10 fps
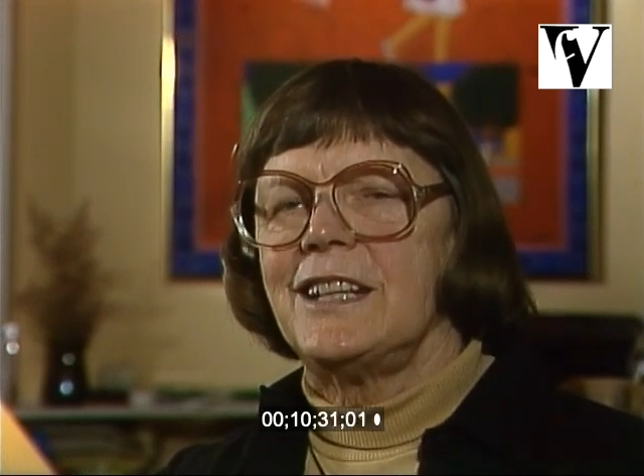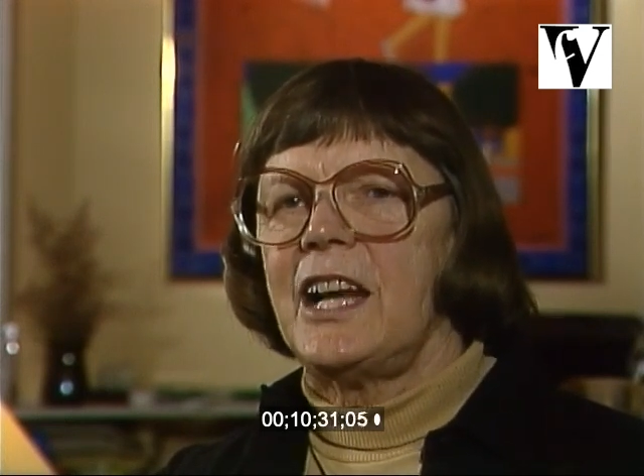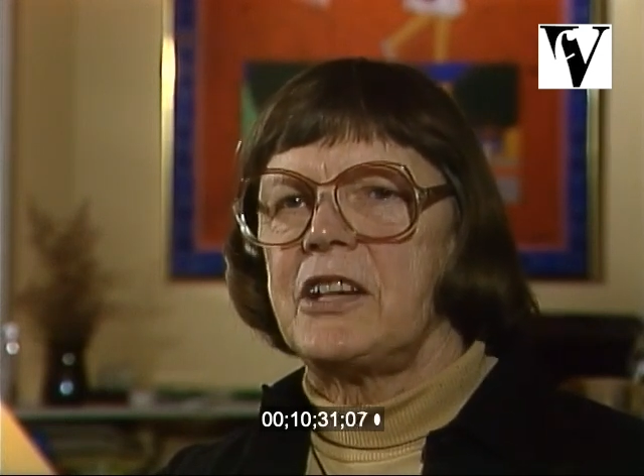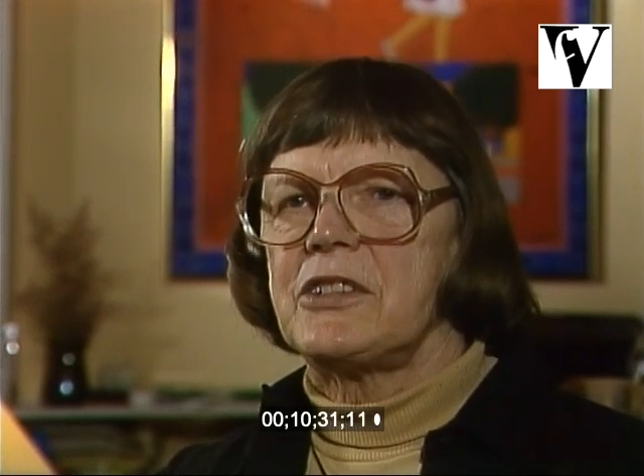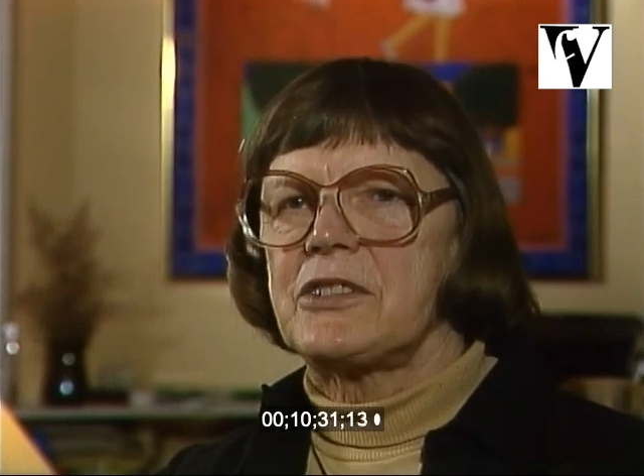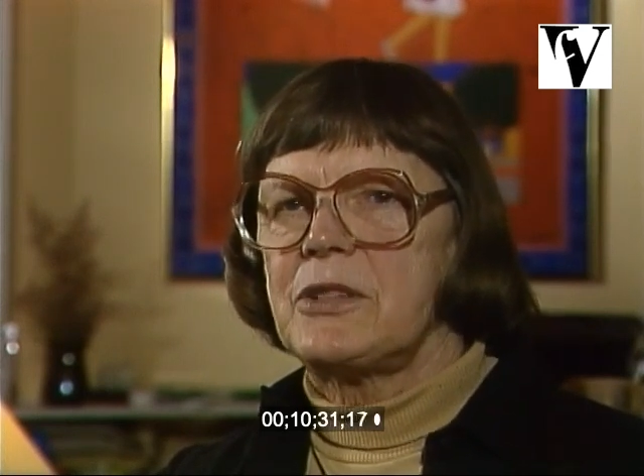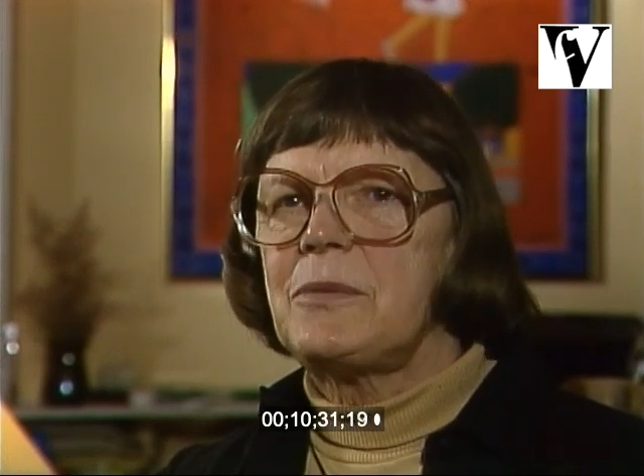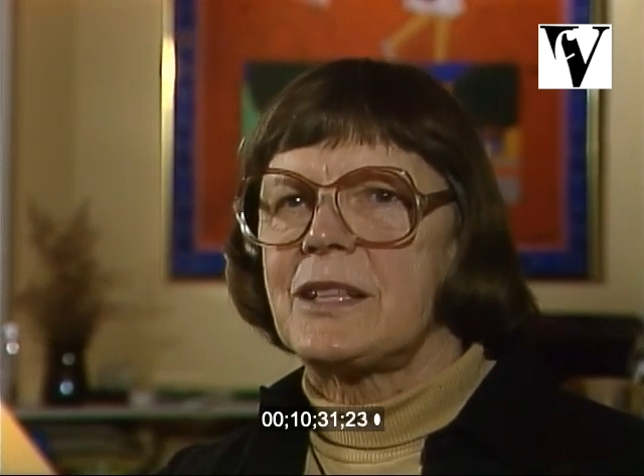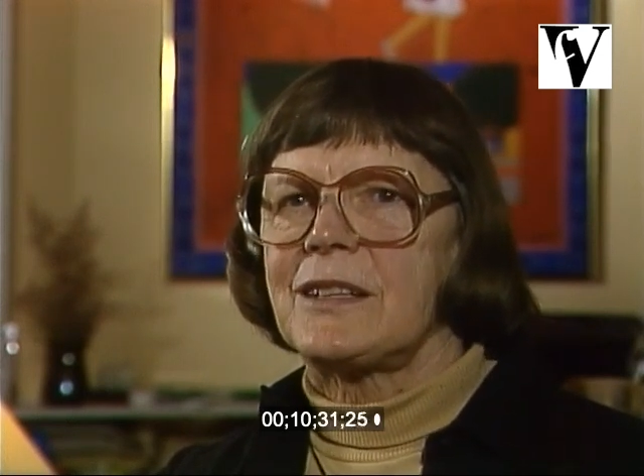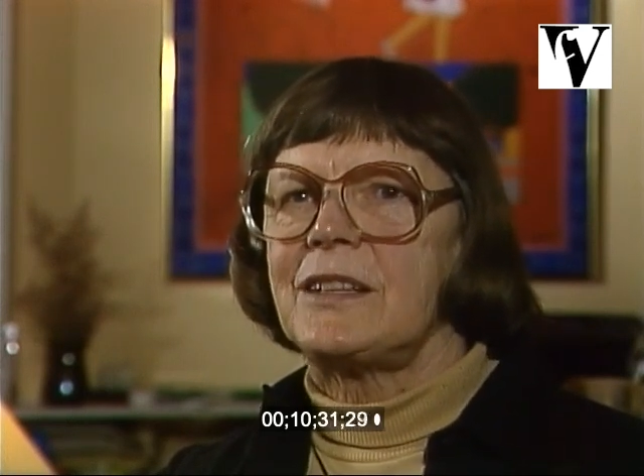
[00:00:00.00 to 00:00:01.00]
and
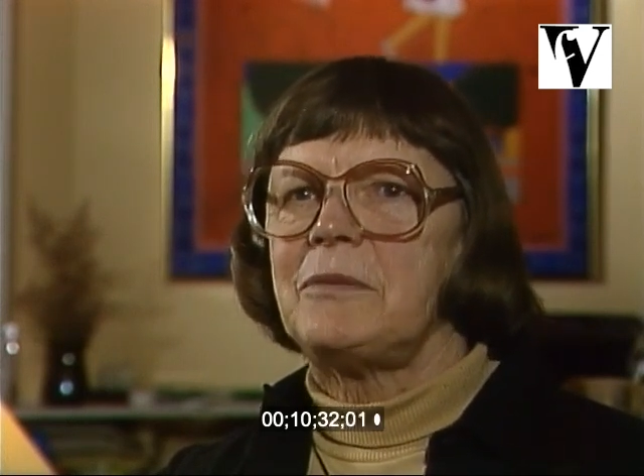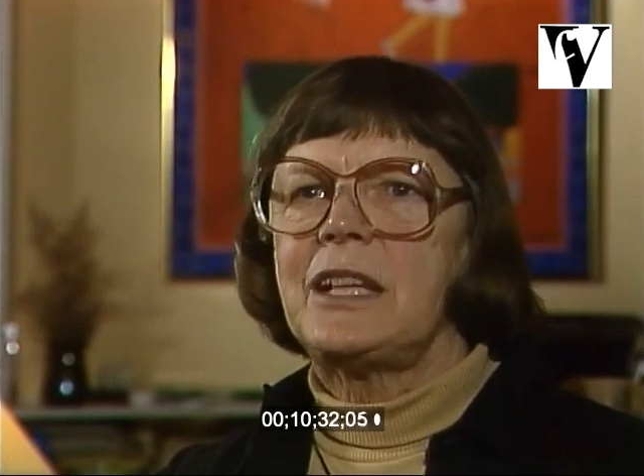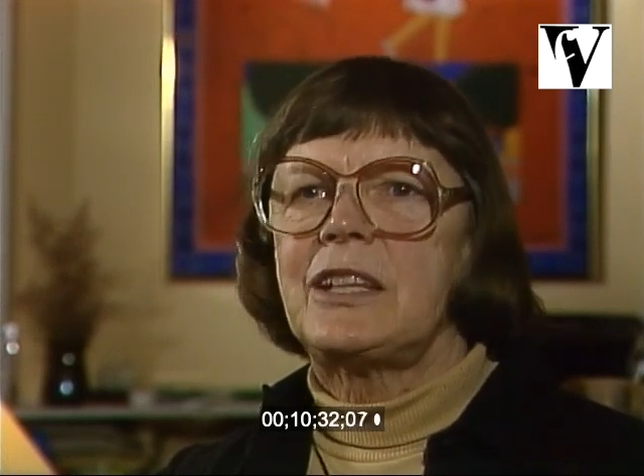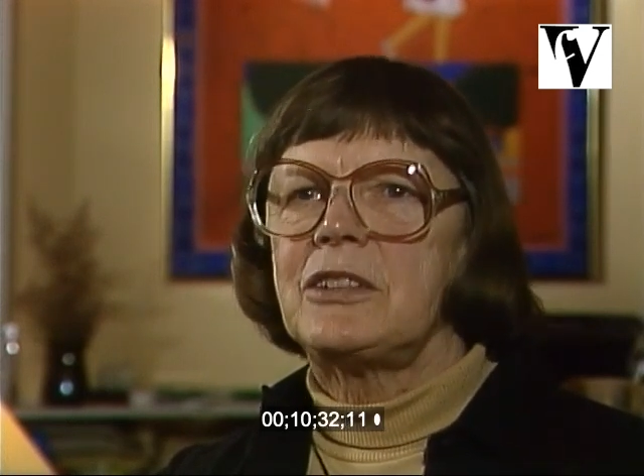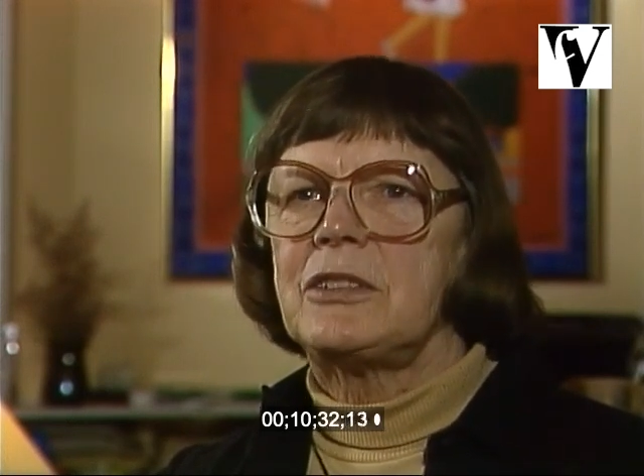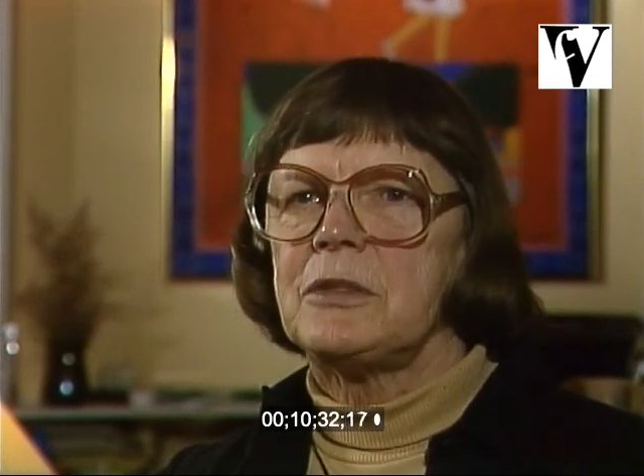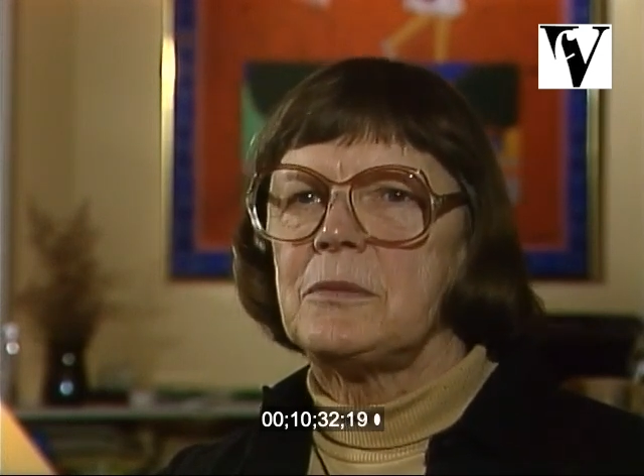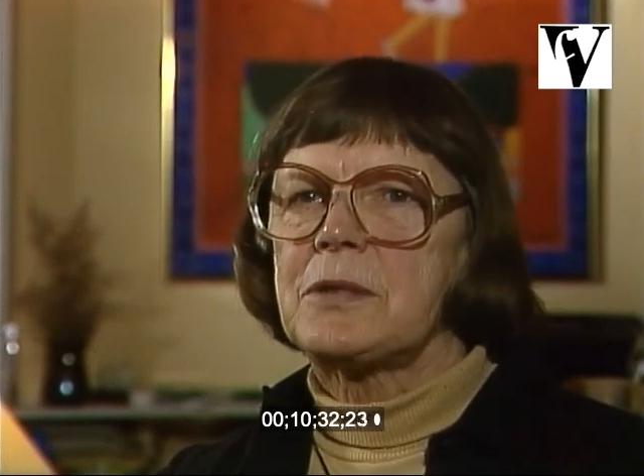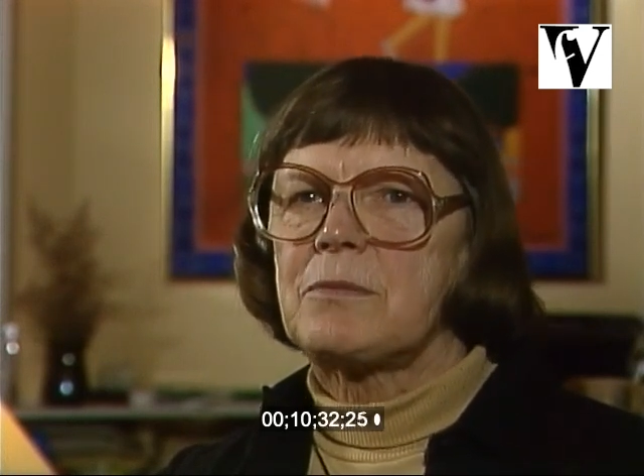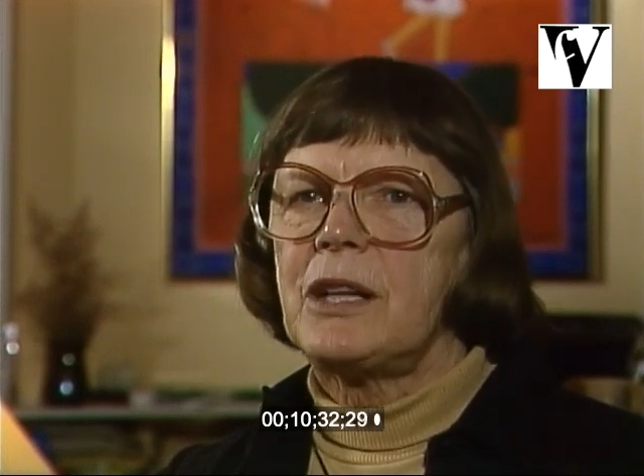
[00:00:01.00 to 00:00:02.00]
distributing it and making
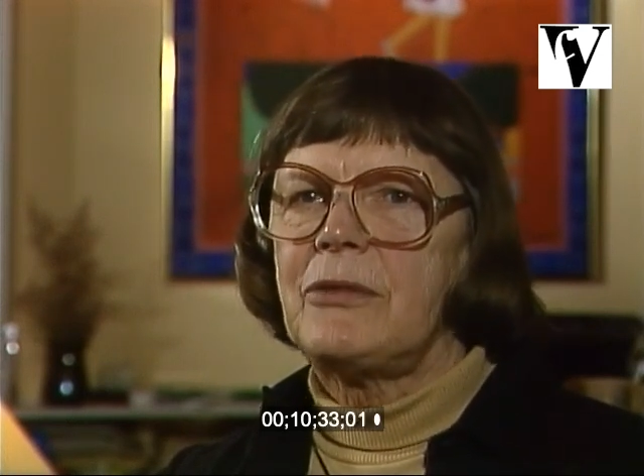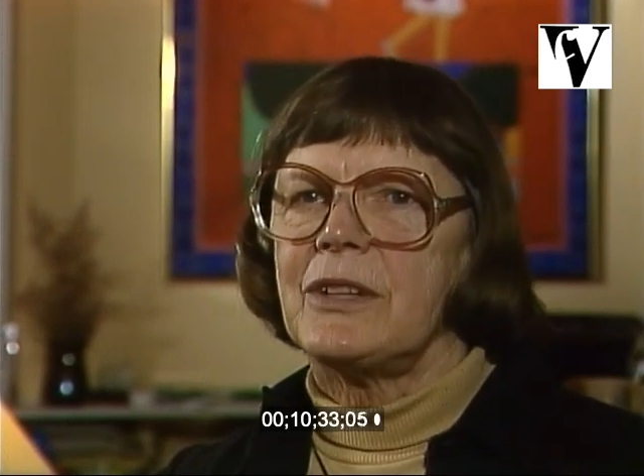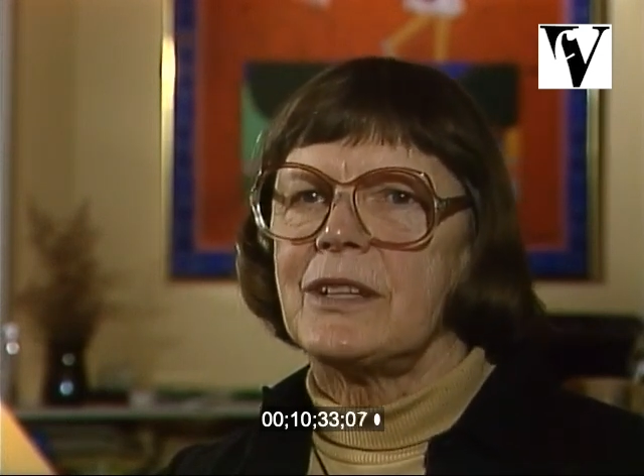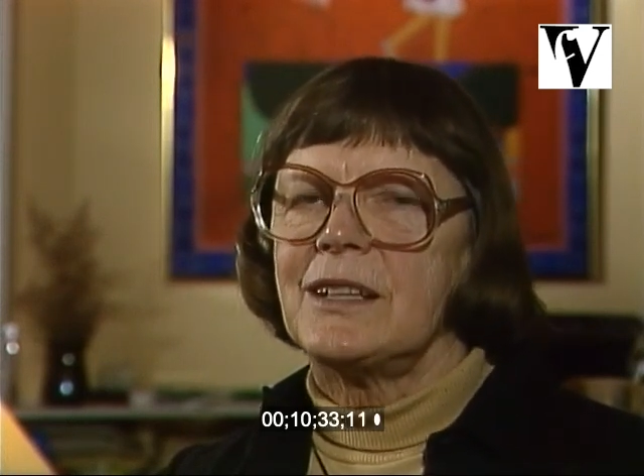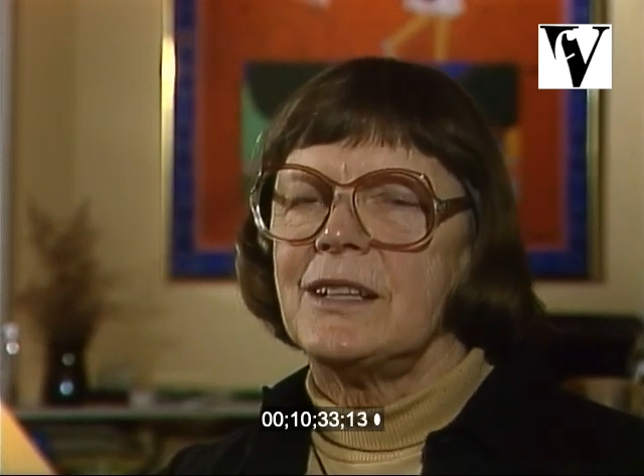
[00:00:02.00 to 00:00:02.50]
enormous profit.